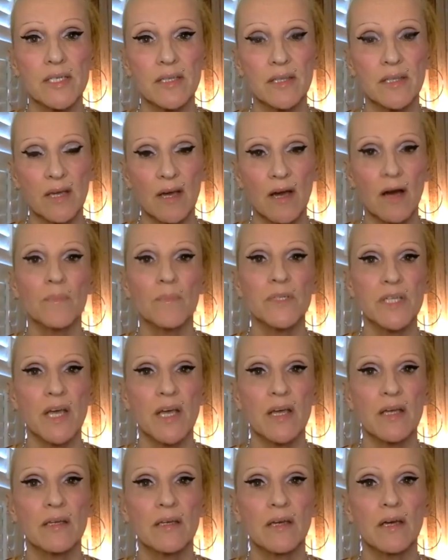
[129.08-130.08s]
the
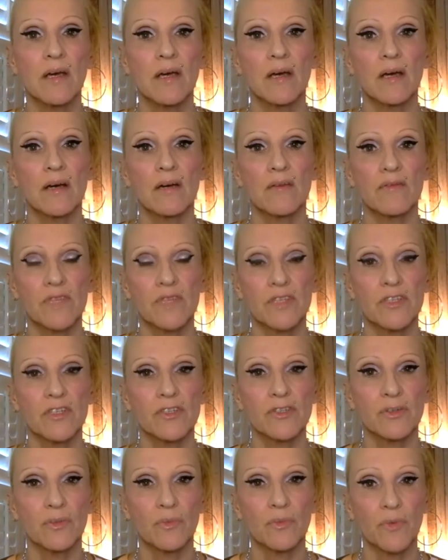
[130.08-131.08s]
uptake of
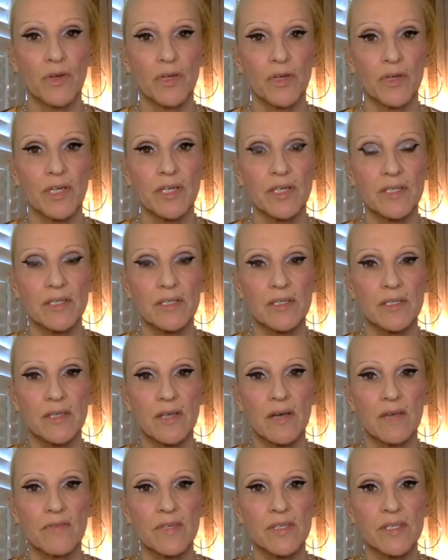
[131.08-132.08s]
digital products and
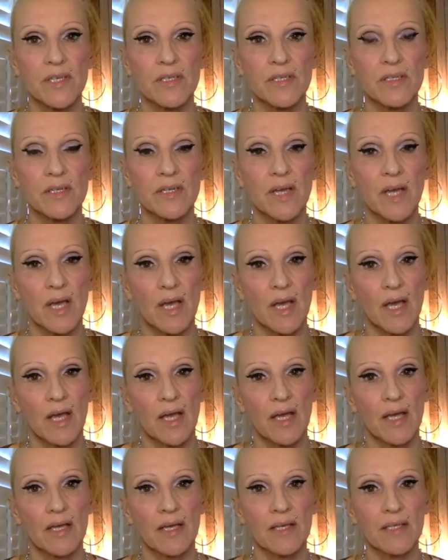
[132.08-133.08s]
services and
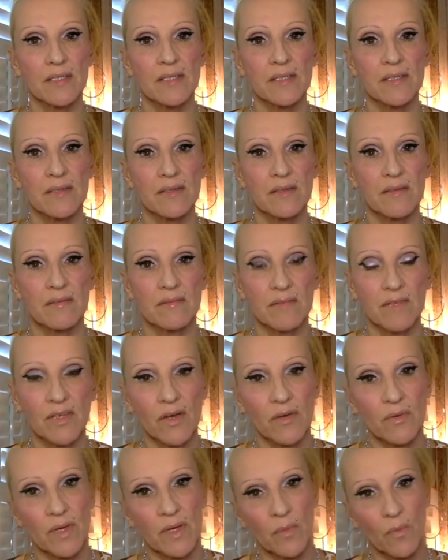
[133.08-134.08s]
it's you
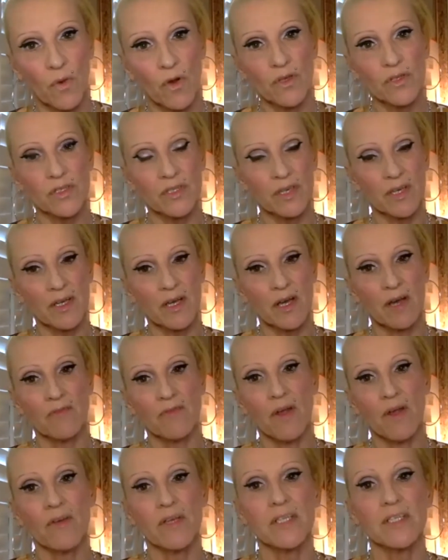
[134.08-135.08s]
know it was a,
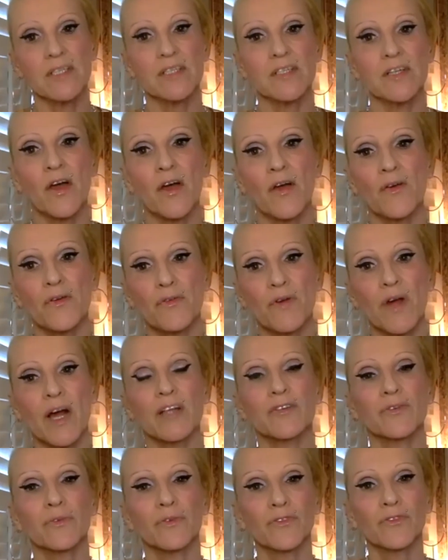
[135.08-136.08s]
very slow
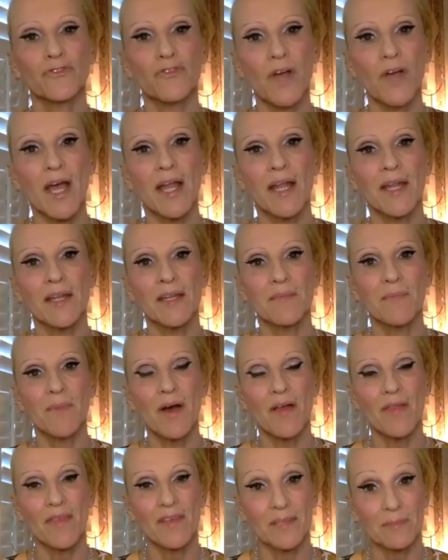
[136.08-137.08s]
gradual trend
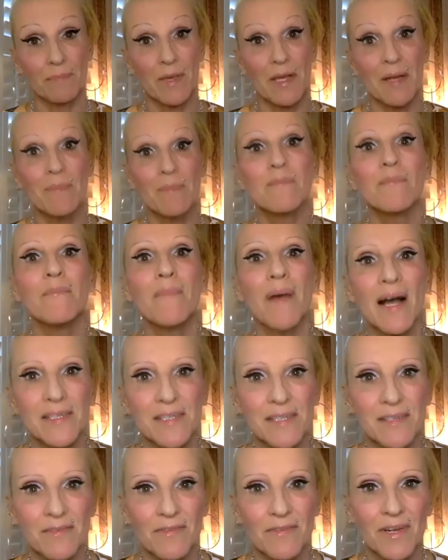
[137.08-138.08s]
but it's been
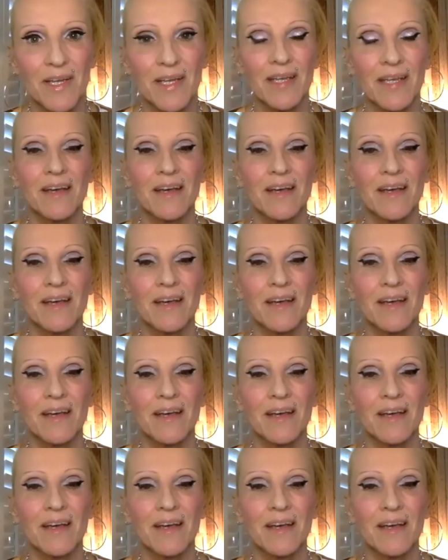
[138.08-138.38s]
massively